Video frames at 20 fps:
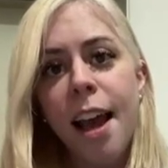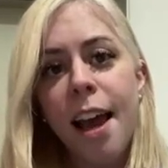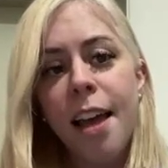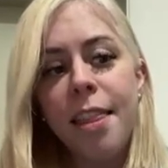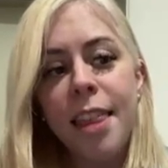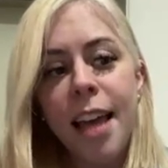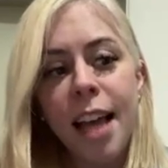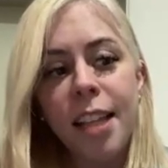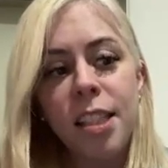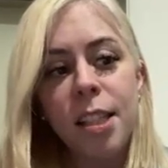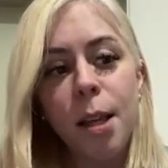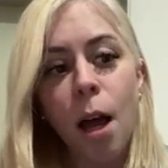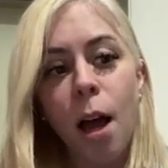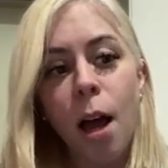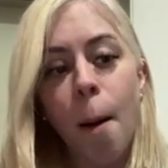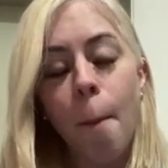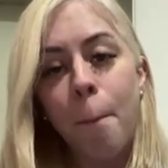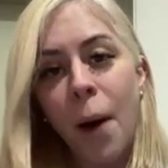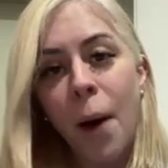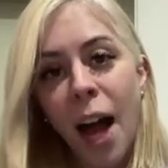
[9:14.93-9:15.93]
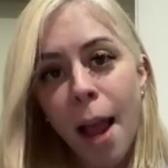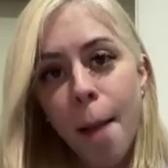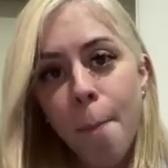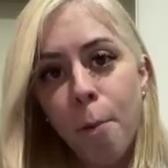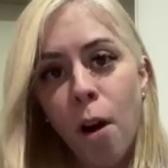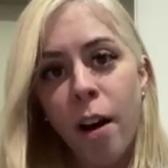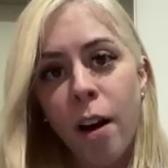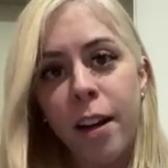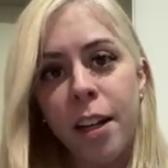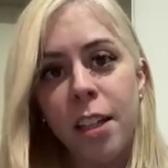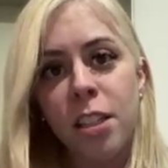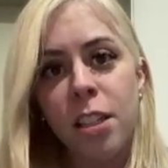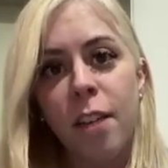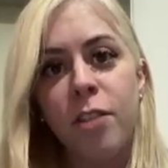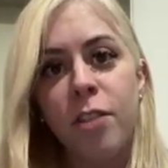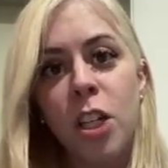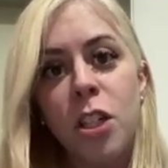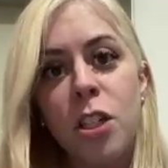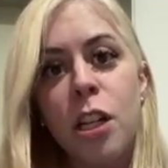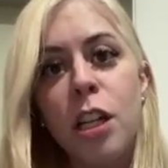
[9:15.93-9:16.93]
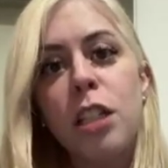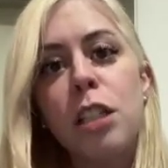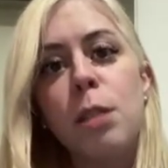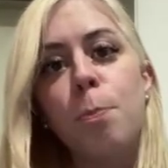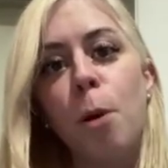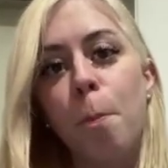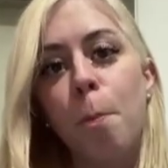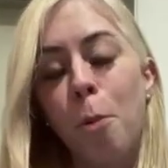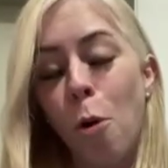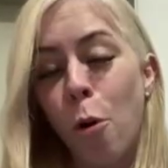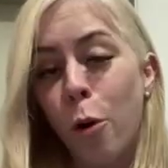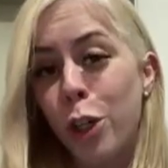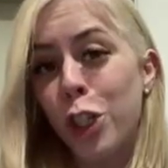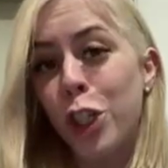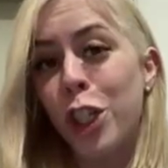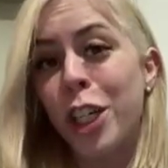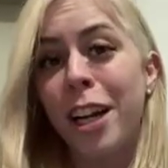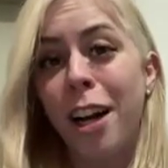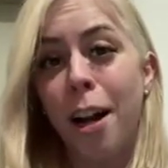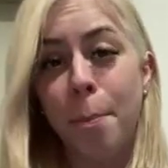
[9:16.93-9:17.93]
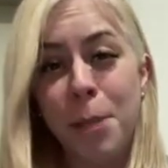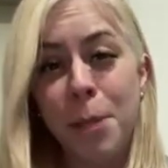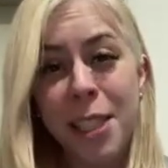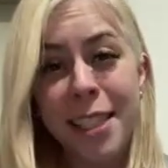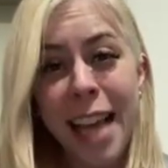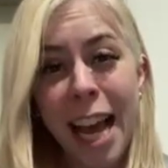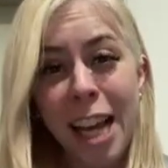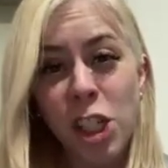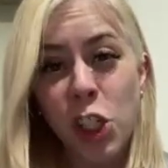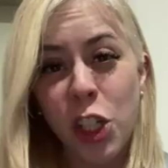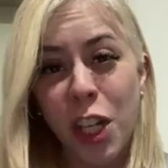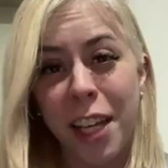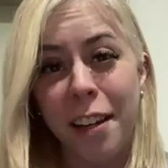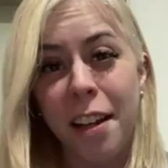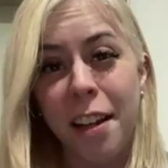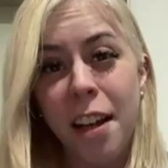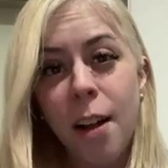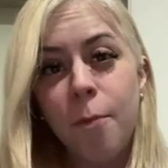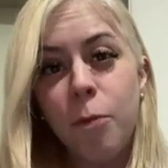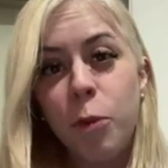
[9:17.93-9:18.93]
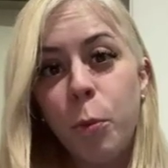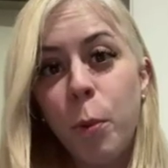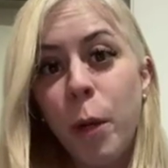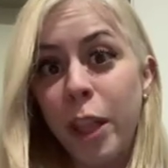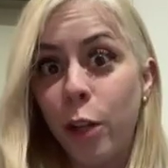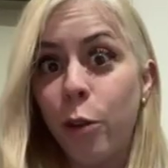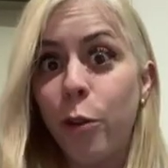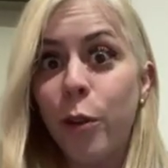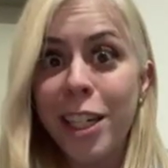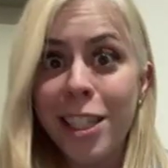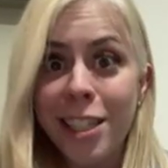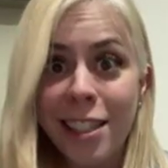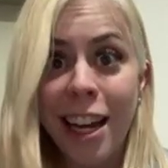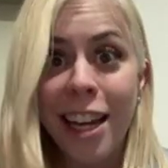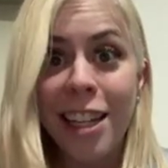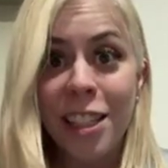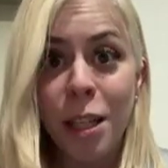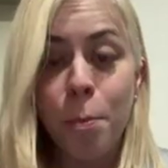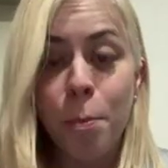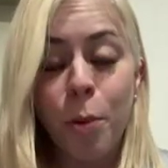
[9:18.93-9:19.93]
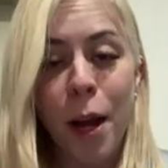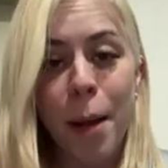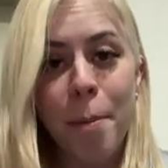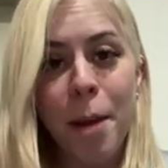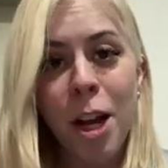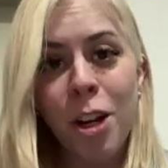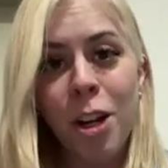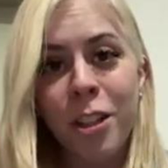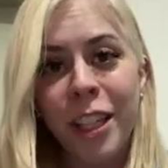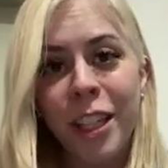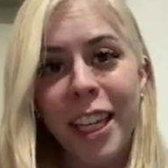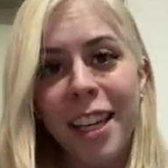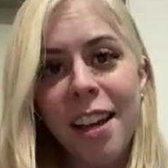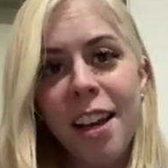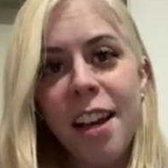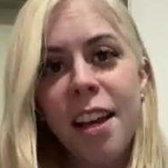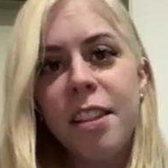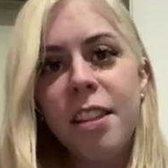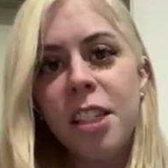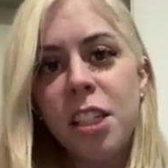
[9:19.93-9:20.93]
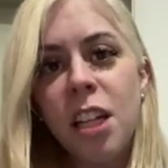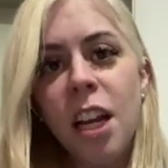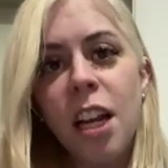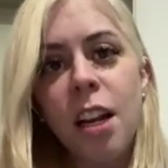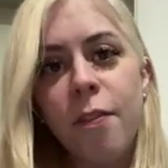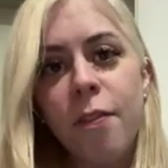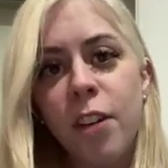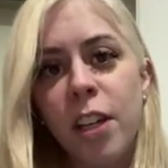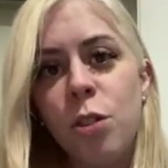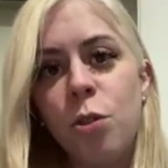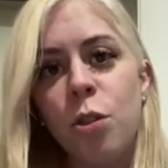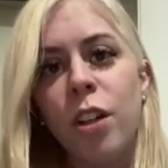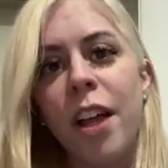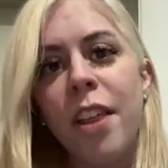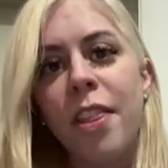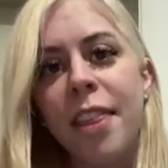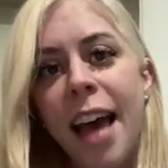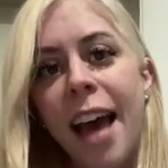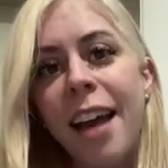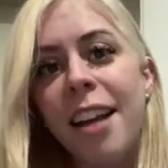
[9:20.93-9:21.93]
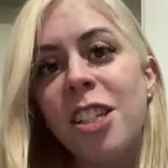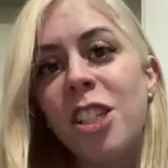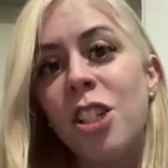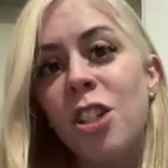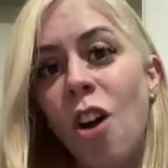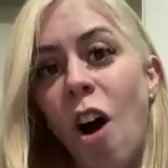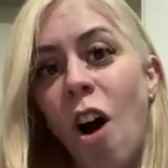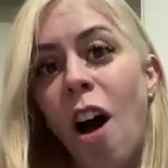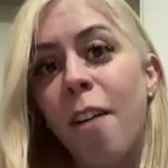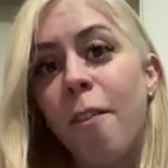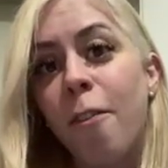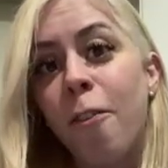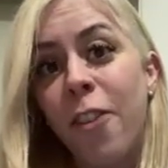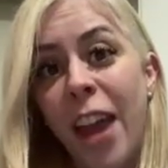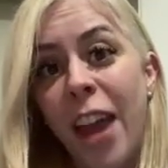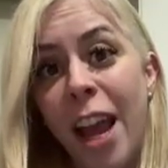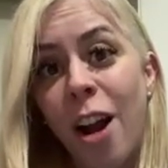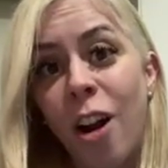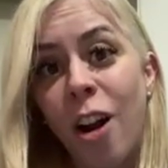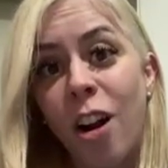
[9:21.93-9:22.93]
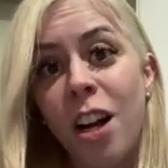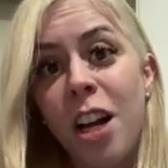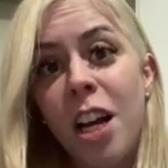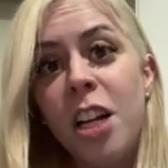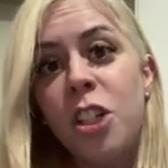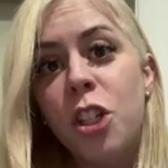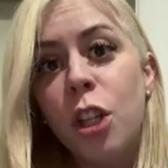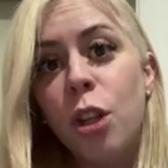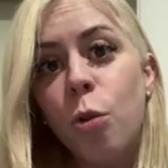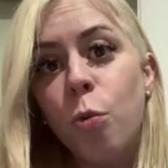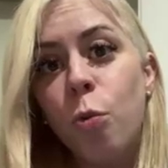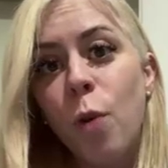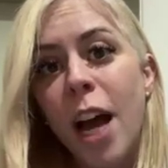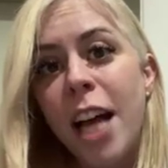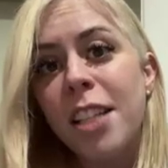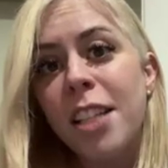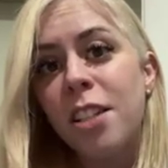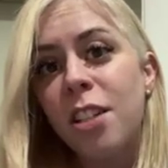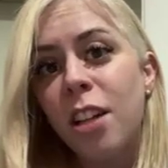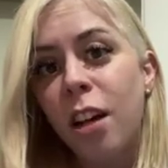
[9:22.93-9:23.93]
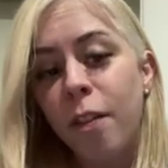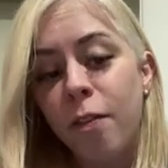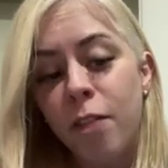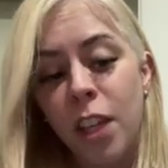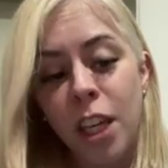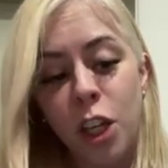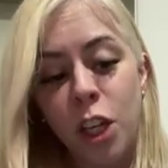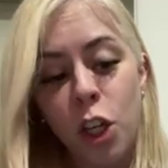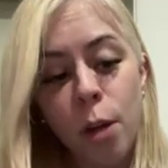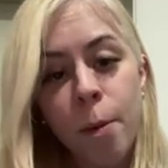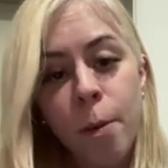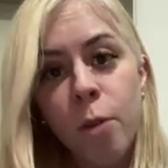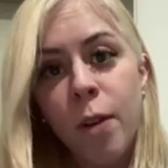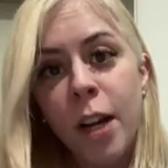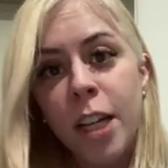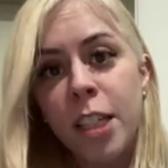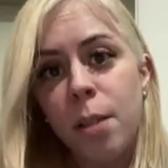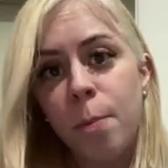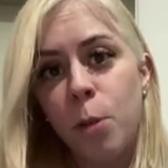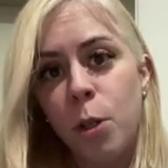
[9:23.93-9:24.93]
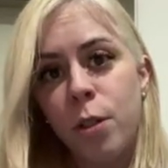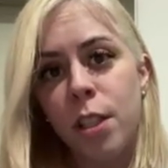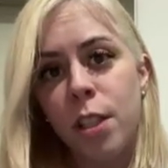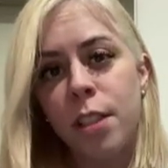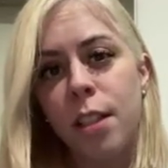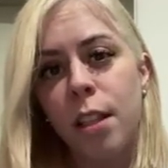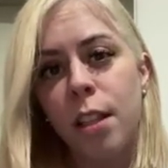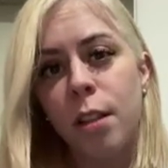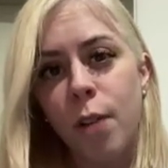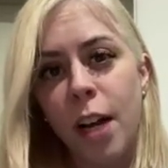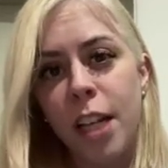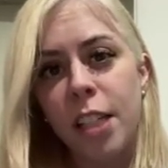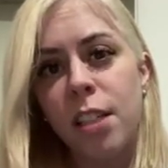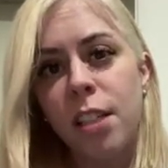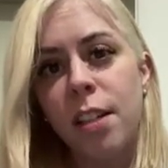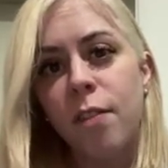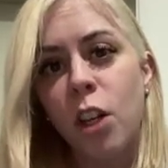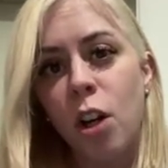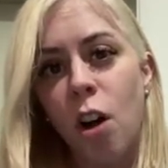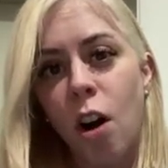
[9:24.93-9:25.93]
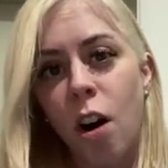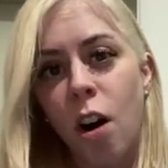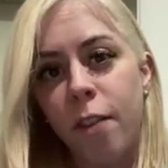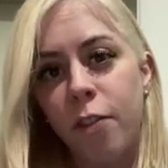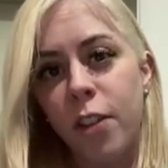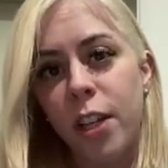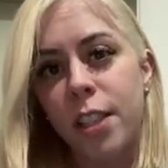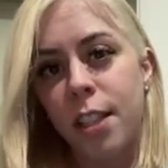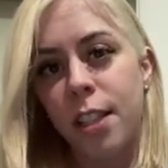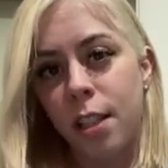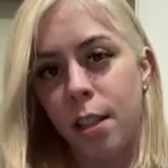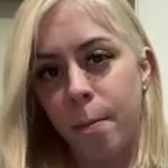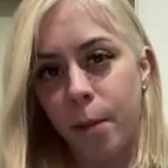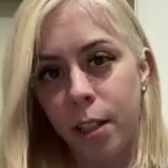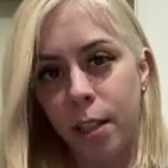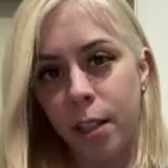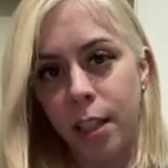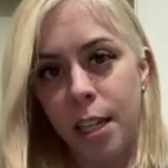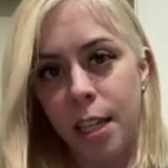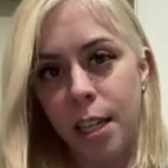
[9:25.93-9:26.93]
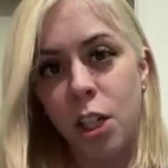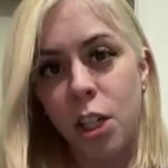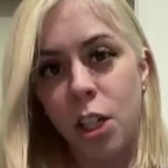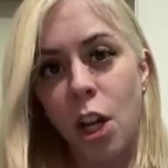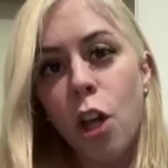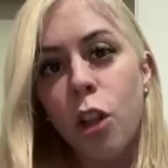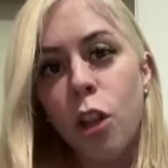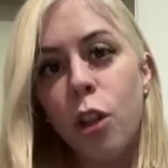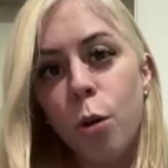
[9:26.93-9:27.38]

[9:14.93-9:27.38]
And that's a byproduct of the disproportionate obsession with criticizing primarily the state of Israel. And that is not fair to the rest of the human rights abuses and the rest of the conflicts in the Middle East.